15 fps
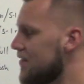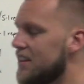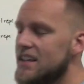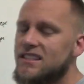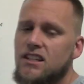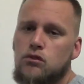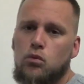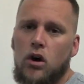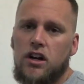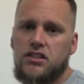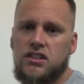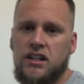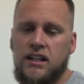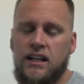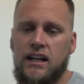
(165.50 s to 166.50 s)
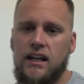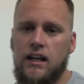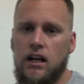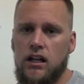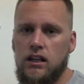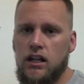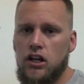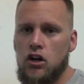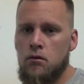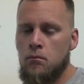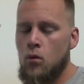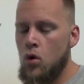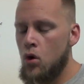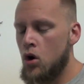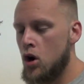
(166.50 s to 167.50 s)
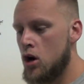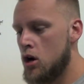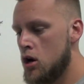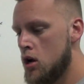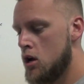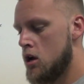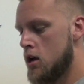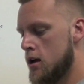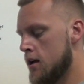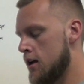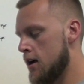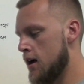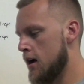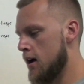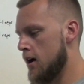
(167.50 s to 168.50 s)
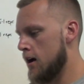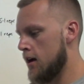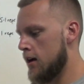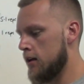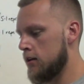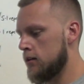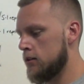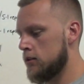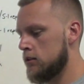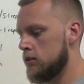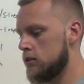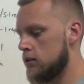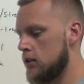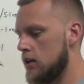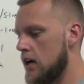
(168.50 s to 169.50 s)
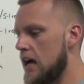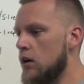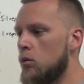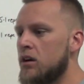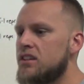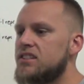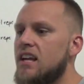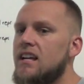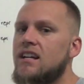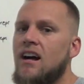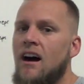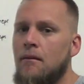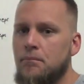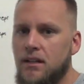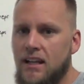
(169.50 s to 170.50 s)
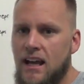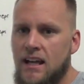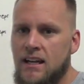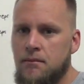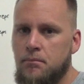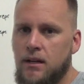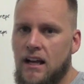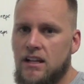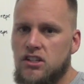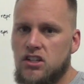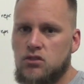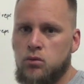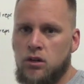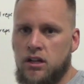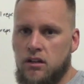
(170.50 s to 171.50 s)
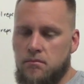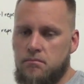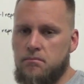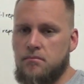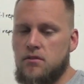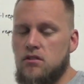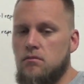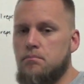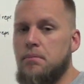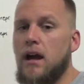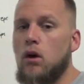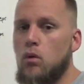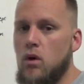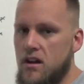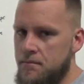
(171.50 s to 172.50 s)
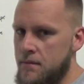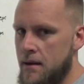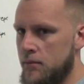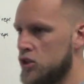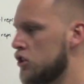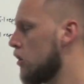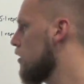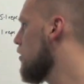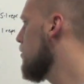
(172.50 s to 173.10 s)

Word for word: This is where it's going to get a little more uh, I don't want to say complicated, but I just want to, bear with me, I'm going to show